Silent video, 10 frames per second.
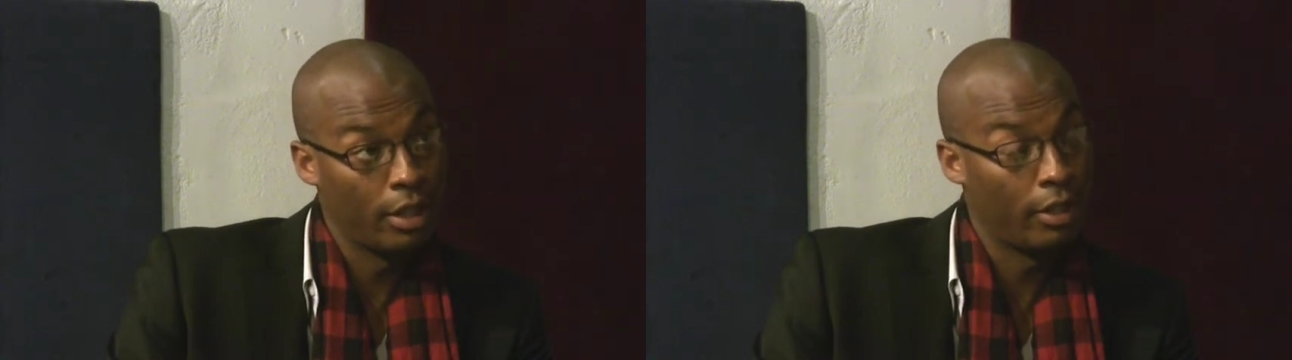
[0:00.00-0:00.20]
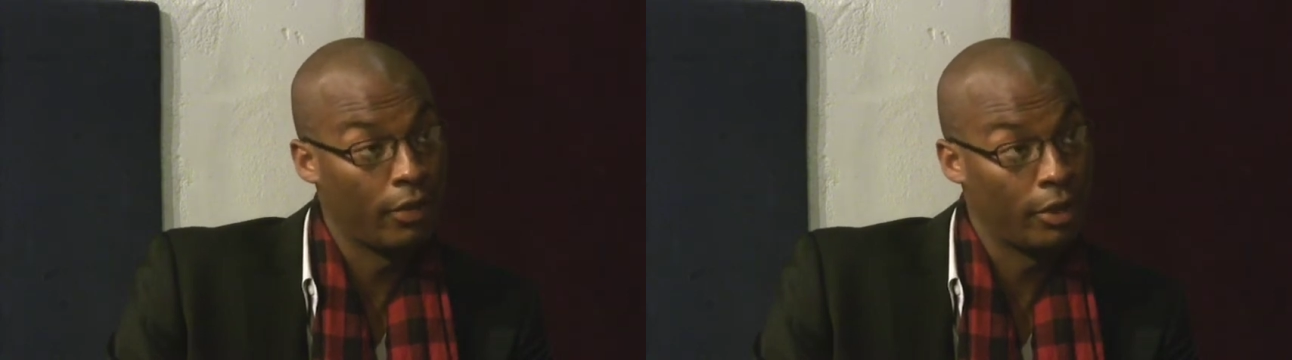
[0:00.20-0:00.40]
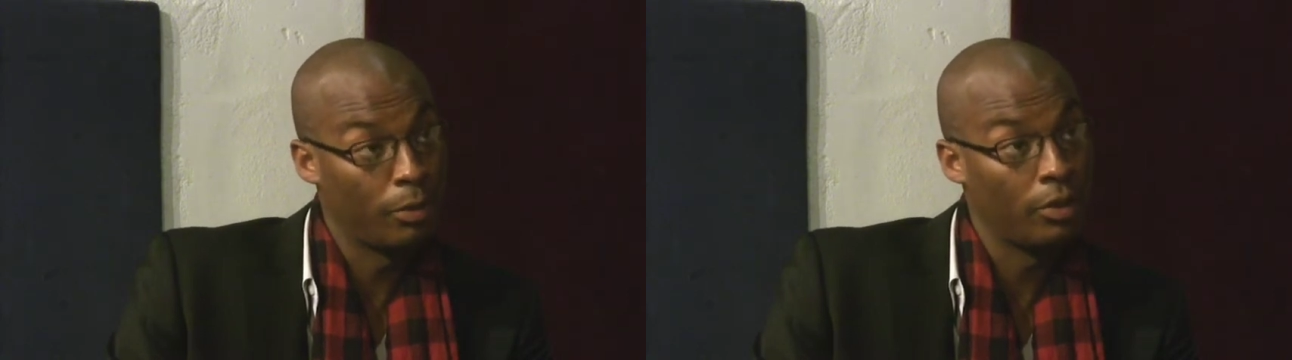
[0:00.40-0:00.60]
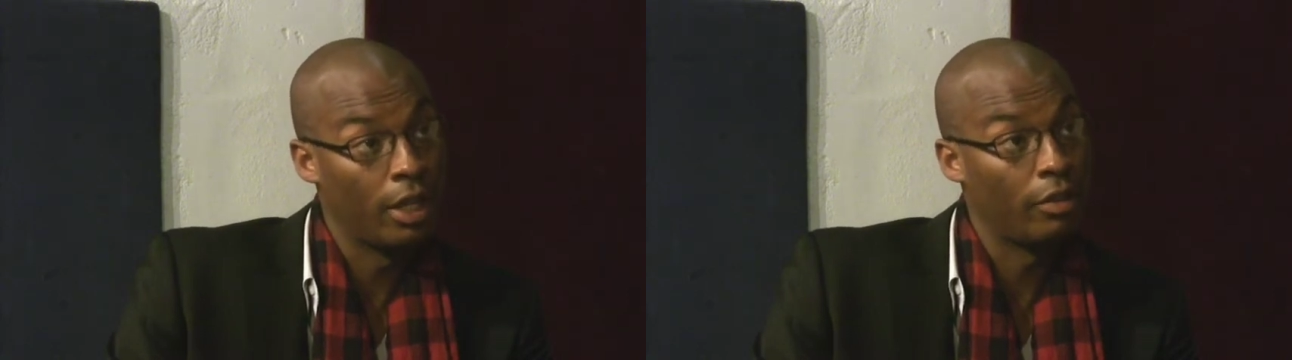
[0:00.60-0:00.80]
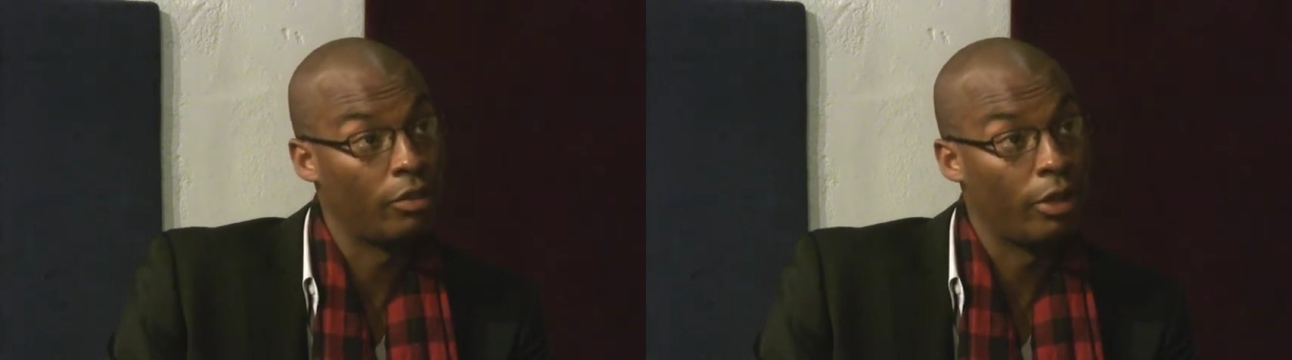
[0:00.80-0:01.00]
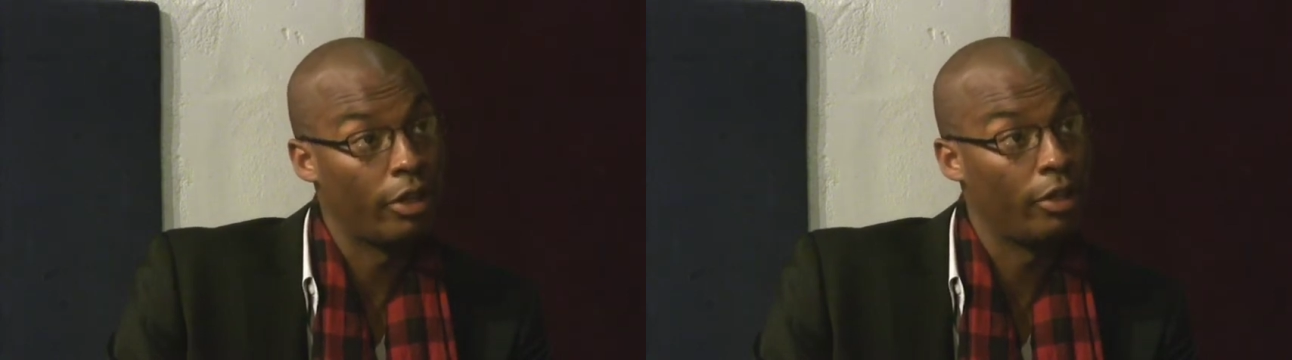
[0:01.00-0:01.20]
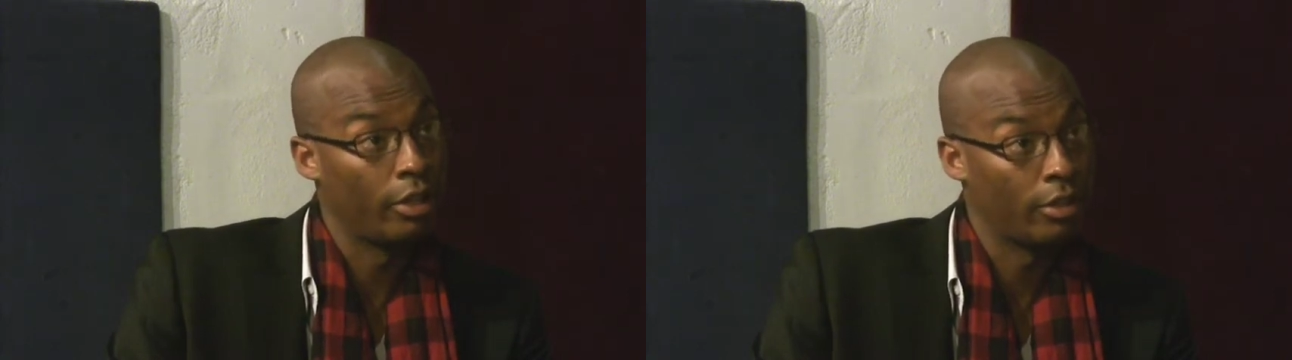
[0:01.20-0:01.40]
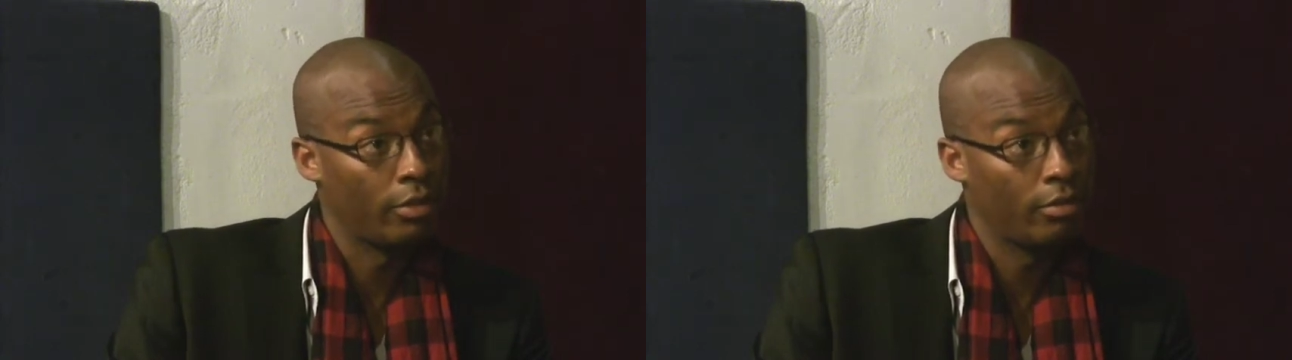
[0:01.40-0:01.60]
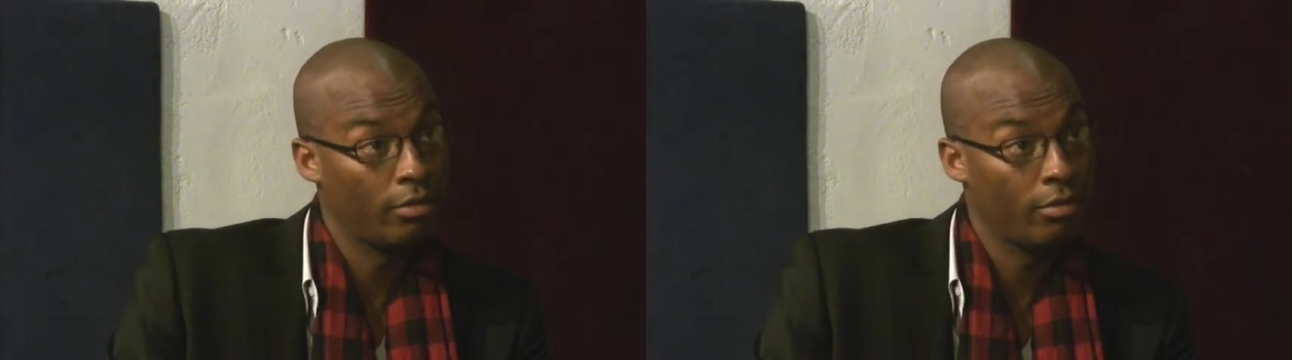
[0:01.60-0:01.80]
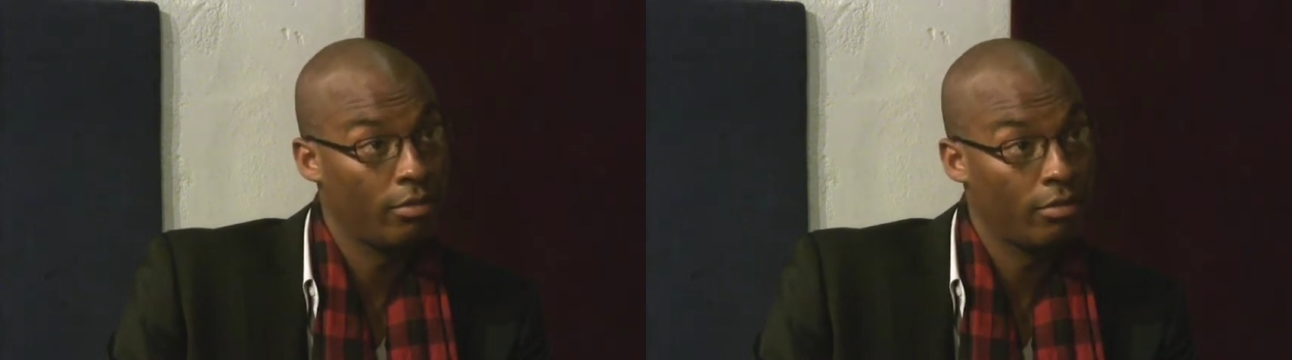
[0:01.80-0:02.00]
that the victims died of strangulation.
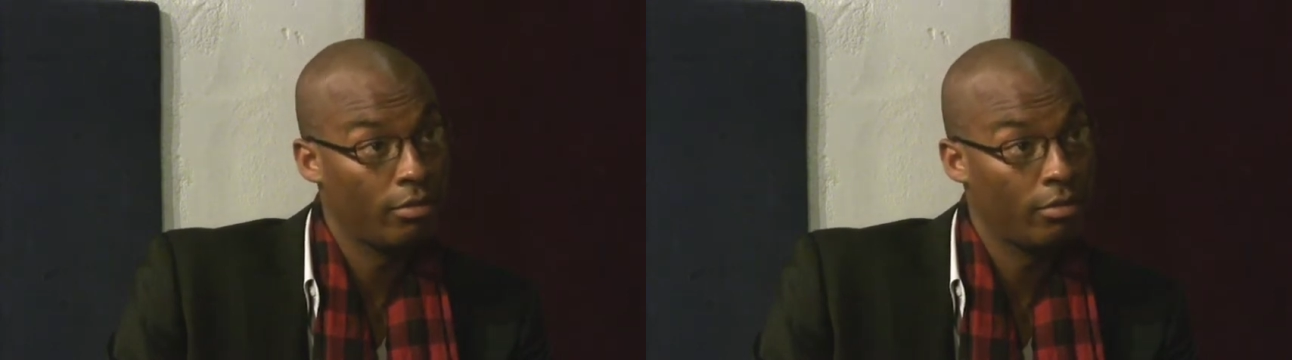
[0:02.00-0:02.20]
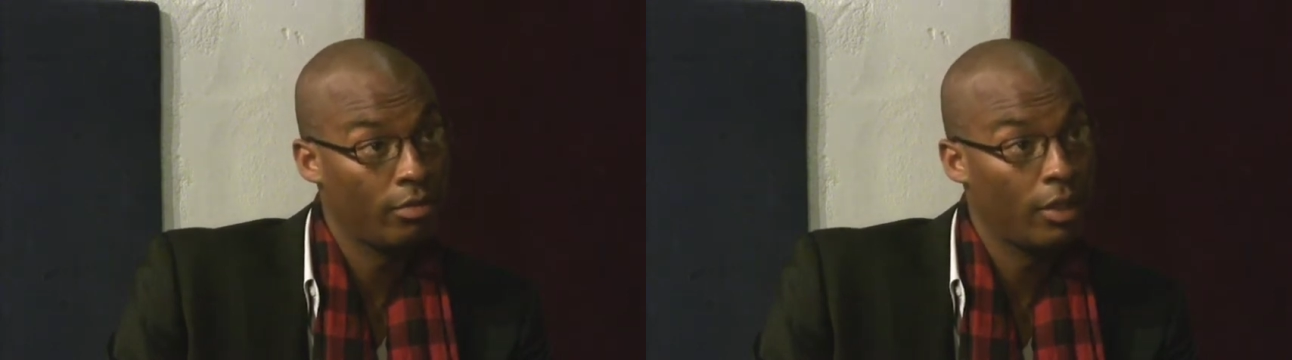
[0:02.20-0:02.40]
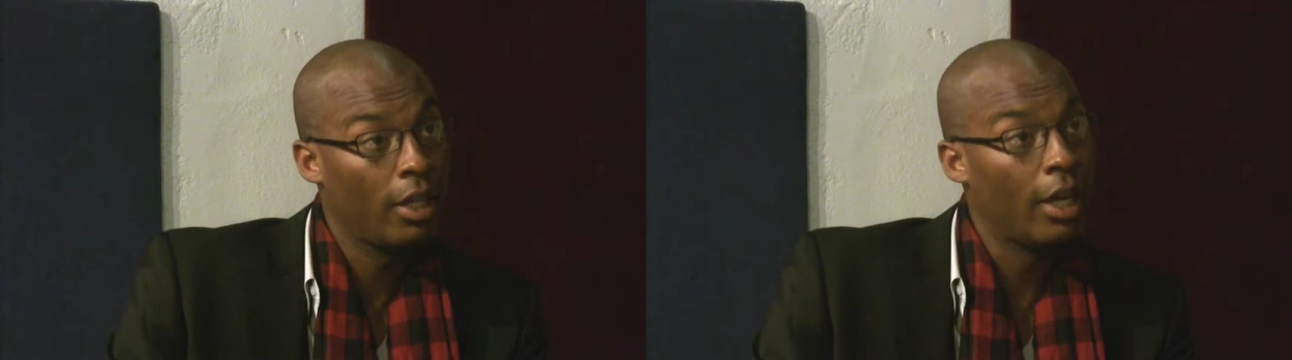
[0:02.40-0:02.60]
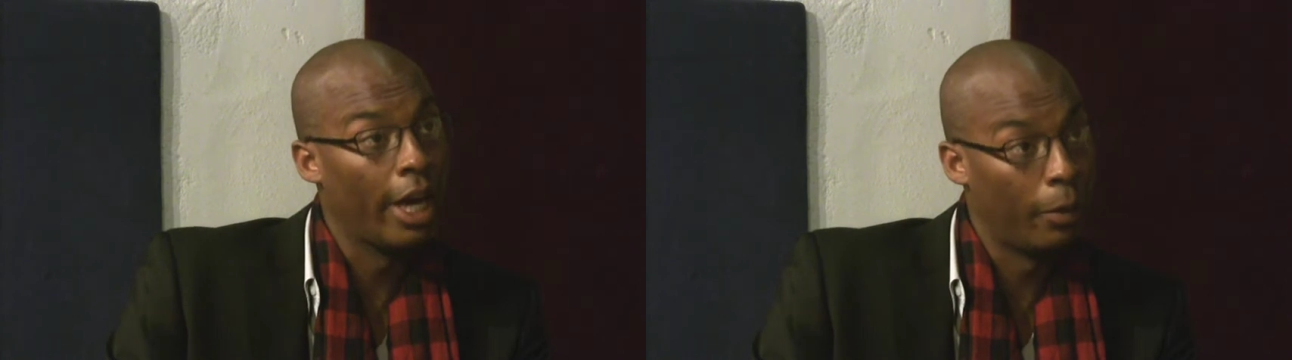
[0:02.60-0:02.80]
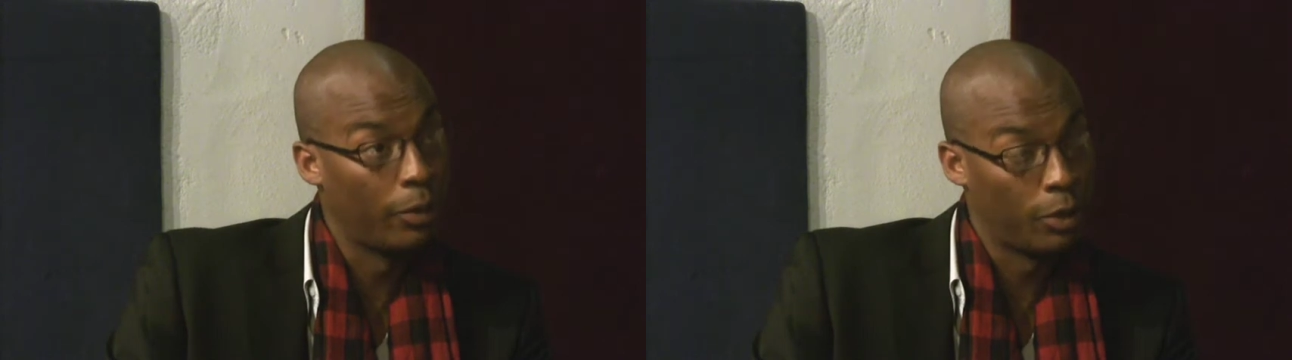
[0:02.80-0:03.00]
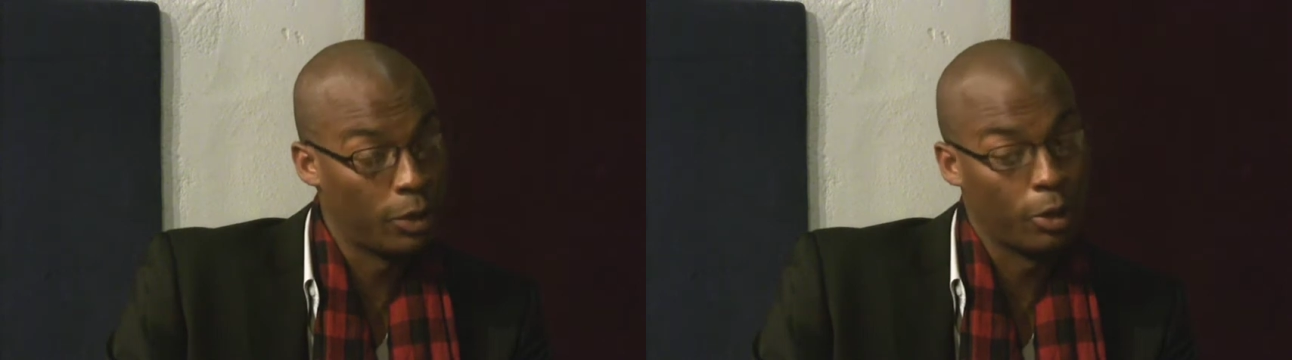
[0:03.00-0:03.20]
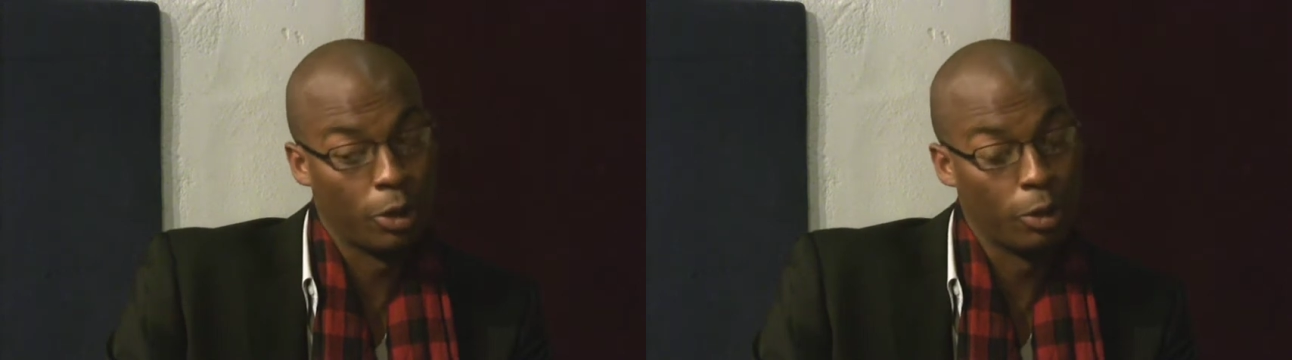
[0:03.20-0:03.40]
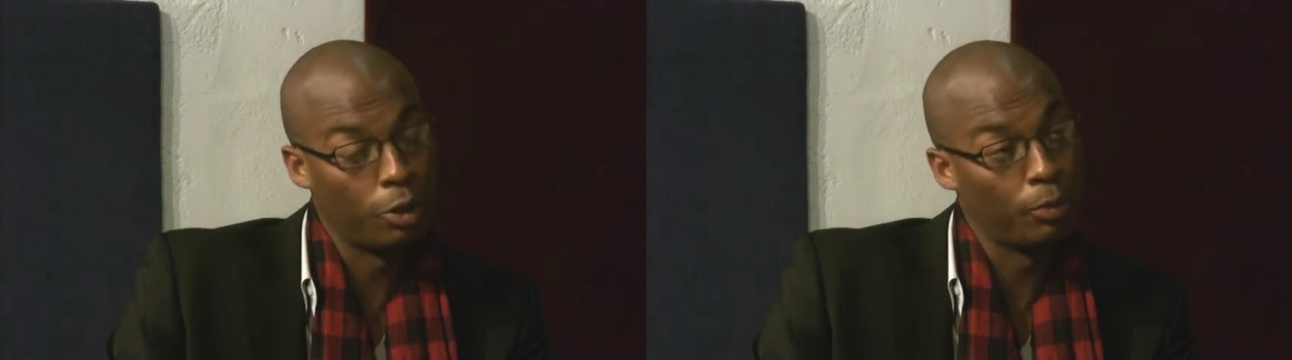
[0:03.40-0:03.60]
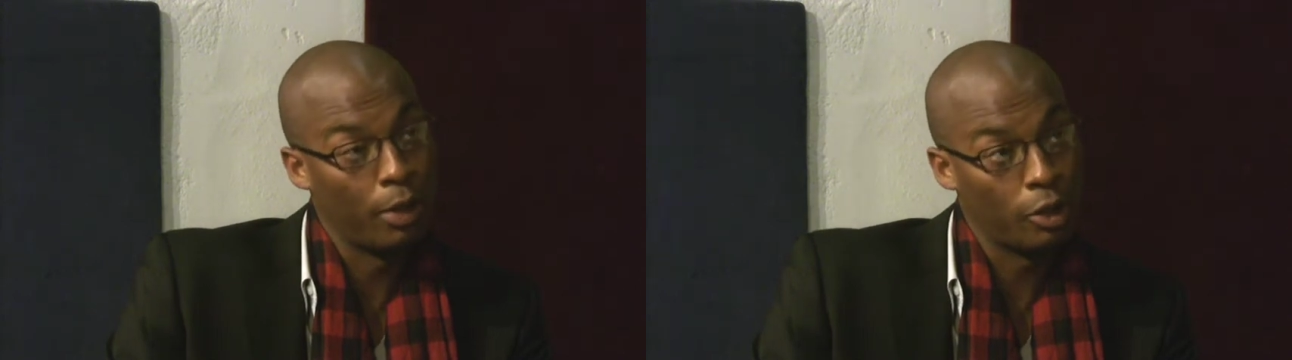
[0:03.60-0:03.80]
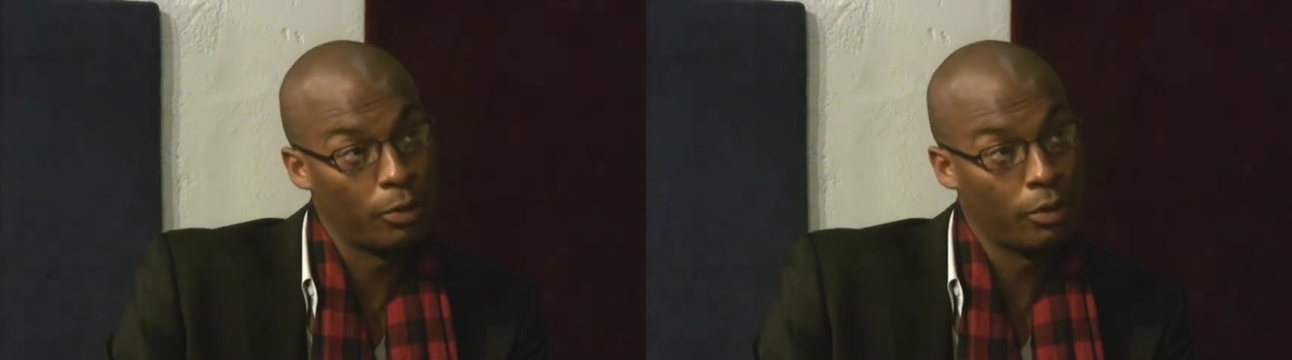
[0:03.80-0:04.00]
How was this conclusion
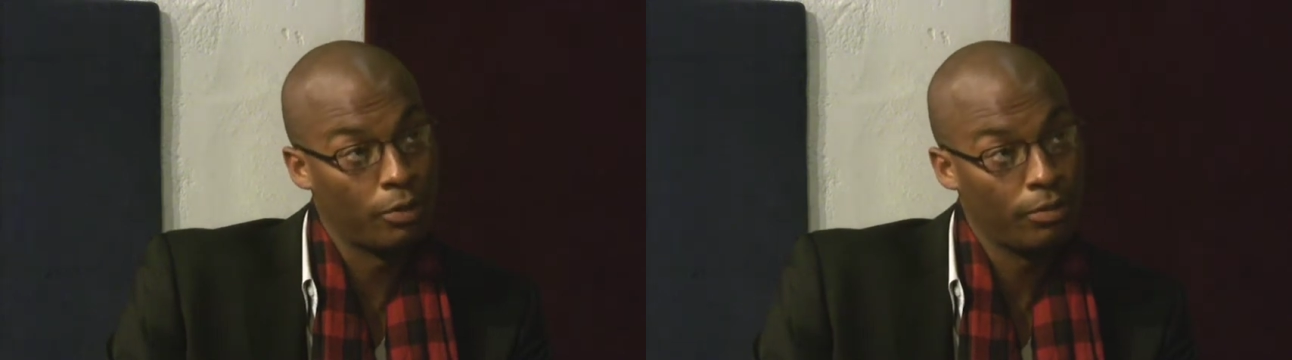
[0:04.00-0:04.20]
possible?